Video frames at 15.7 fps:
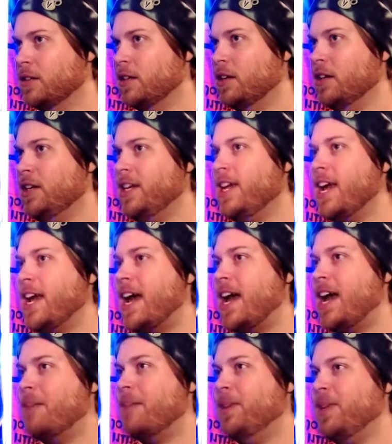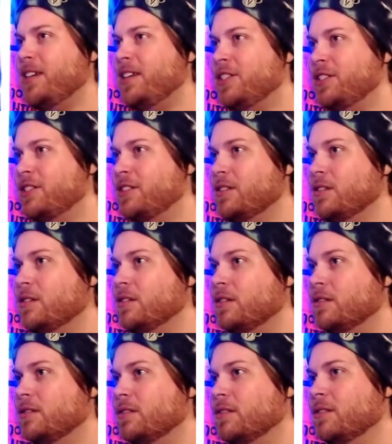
And if you really want to make me smile,